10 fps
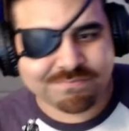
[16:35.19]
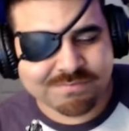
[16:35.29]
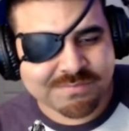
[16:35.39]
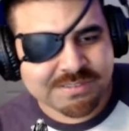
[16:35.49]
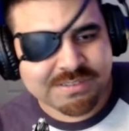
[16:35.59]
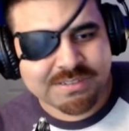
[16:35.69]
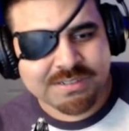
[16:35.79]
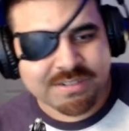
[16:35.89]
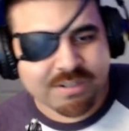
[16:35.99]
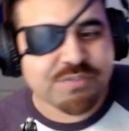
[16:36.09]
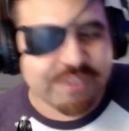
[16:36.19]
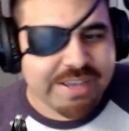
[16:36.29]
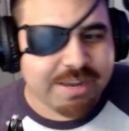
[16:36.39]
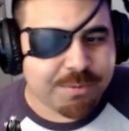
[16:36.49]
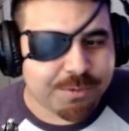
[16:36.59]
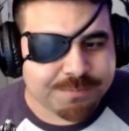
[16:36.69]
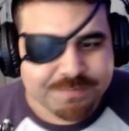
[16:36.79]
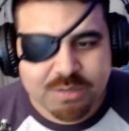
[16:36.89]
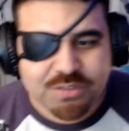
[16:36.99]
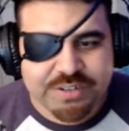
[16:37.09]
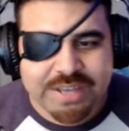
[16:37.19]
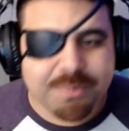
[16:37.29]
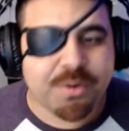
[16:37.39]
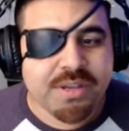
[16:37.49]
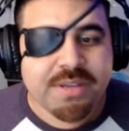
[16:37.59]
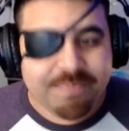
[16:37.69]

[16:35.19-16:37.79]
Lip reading: forgettable. It was forgettable.